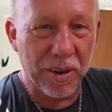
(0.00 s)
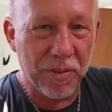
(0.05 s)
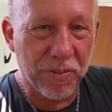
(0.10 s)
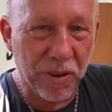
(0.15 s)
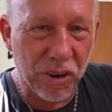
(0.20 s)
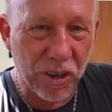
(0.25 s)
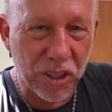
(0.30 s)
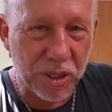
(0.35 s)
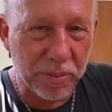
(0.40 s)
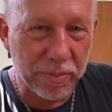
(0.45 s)
we
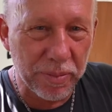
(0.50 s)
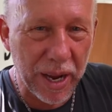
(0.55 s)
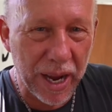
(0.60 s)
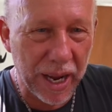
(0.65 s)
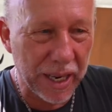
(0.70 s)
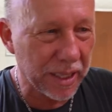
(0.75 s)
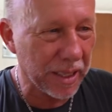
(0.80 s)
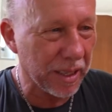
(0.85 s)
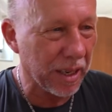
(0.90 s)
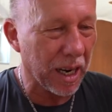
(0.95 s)
first
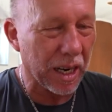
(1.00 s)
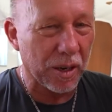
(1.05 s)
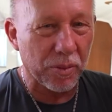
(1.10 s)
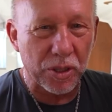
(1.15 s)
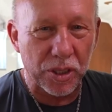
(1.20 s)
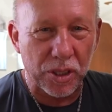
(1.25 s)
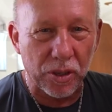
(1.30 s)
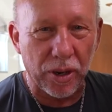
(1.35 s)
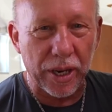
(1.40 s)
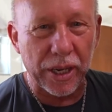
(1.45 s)
met, Yana
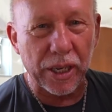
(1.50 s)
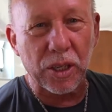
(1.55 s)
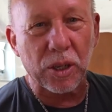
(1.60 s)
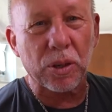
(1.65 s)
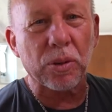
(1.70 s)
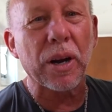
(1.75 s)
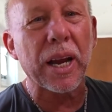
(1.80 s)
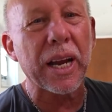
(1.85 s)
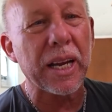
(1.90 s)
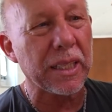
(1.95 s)
was going
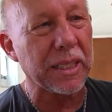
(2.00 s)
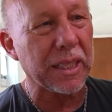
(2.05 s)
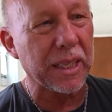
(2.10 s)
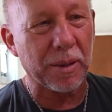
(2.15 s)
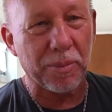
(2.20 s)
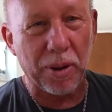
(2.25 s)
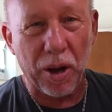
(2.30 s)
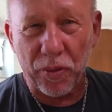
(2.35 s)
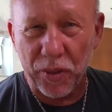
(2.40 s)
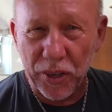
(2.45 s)
crazy
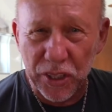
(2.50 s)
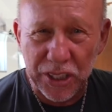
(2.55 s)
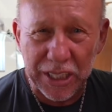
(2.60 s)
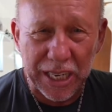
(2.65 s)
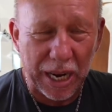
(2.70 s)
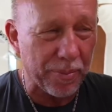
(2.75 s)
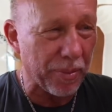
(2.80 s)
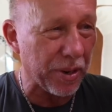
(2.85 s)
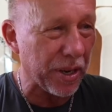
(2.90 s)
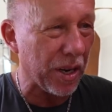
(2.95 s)
about this
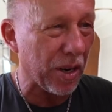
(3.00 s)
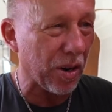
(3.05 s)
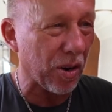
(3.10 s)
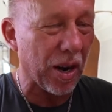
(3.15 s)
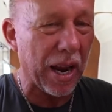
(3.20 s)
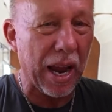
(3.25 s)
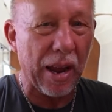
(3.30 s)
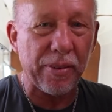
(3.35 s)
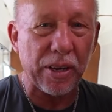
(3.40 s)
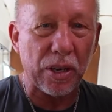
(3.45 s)
time of year,
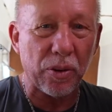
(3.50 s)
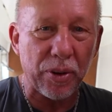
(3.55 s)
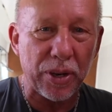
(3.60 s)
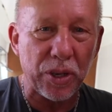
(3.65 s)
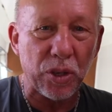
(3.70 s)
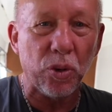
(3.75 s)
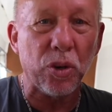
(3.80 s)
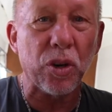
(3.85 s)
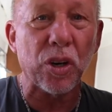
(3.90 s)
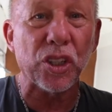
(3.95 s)
having to
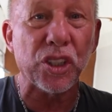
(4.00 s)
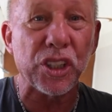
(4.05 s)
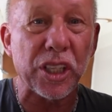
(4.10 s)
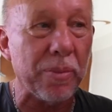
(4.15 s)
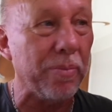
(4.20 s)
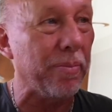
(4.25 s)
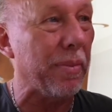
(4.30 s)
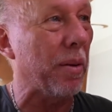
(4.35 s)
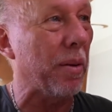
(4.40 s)
renew her gym